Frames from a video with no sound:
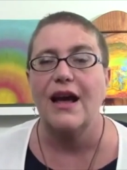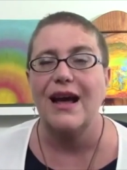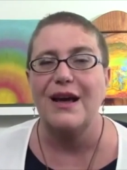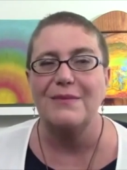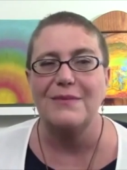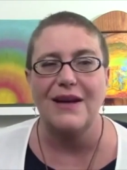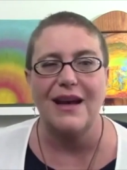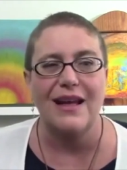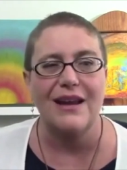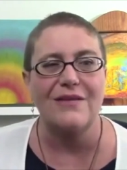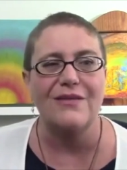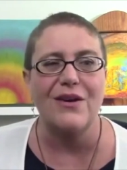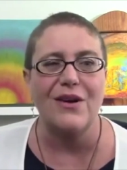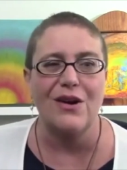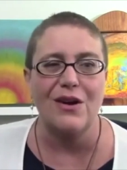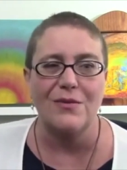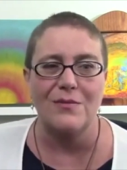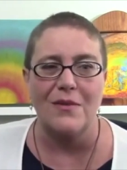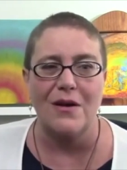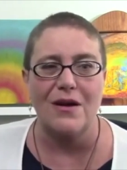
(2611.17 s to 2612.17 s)
I'm kind of a
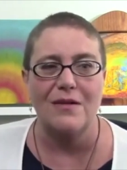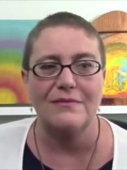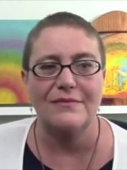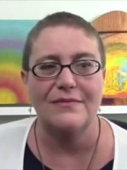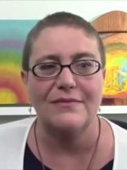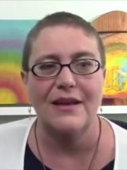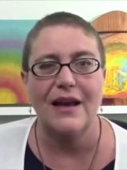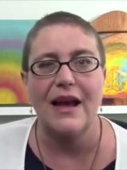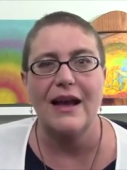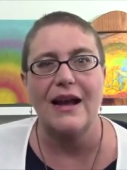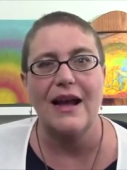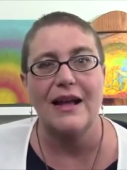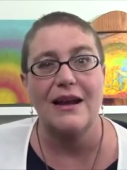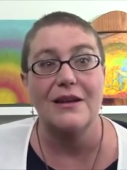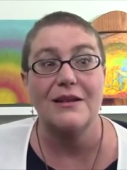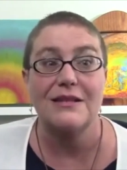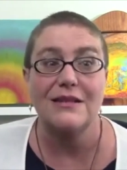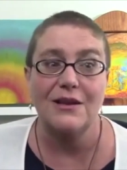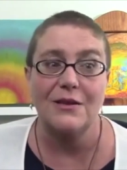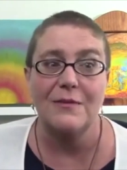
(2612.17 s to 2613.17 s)
hard mom. I kind
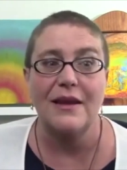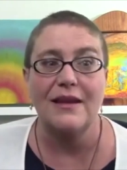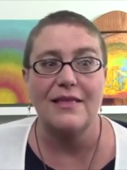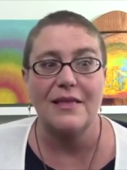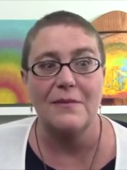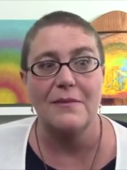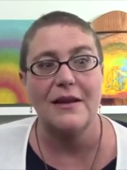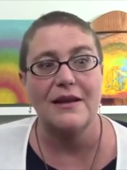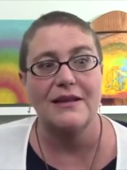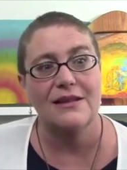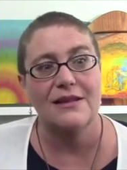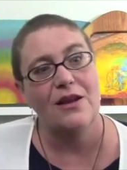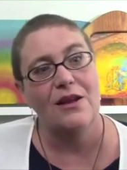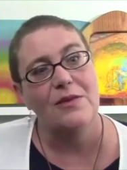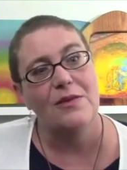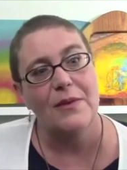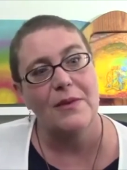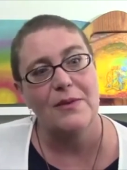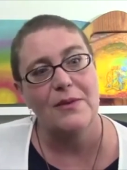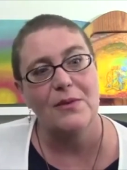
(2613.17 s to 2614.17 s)
of still make them mix it on
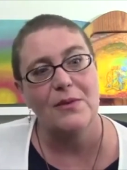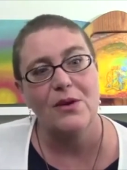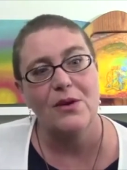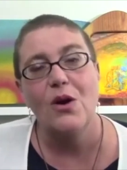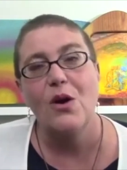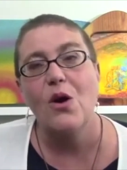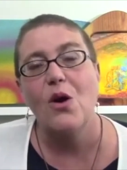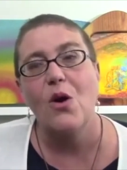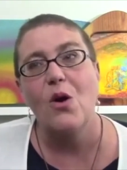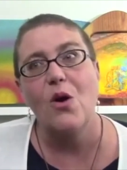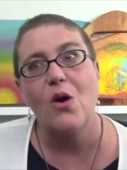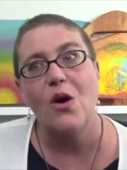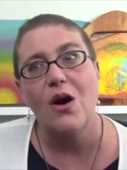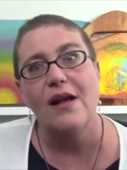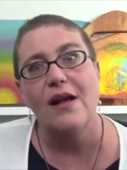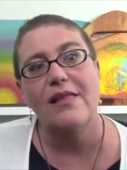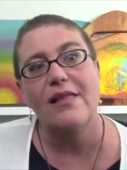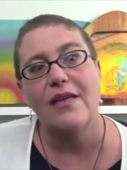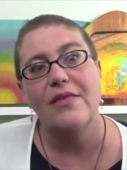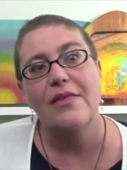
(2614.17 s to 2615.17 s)
the paper or
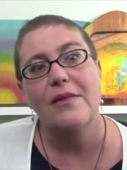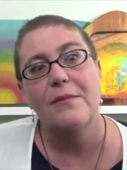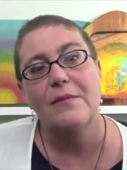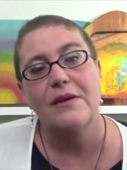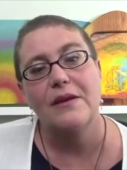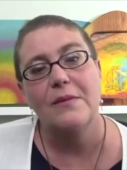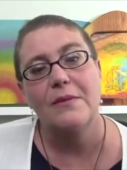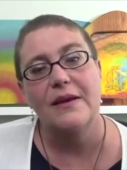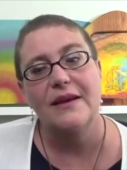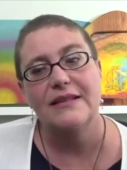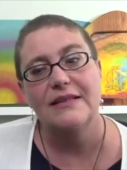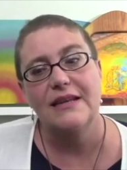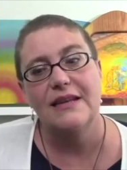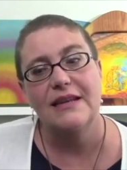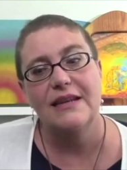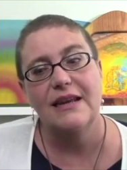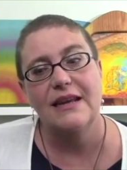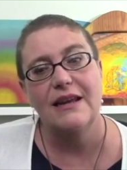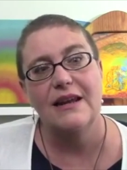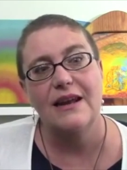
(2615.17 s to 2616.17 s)
allow them to mix
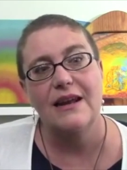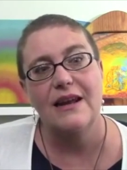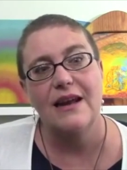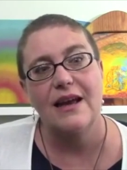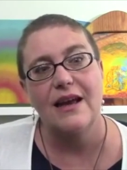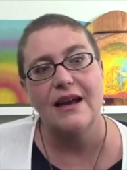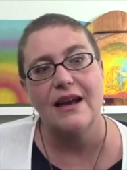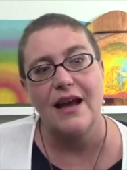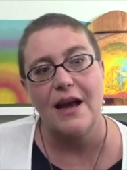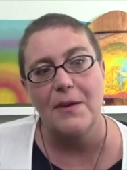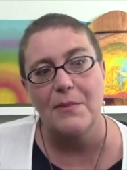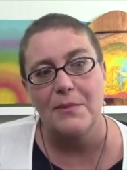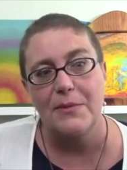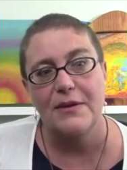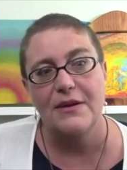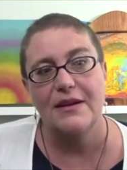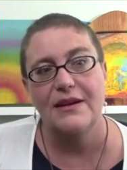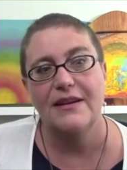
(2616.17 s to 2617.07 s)
it in a cup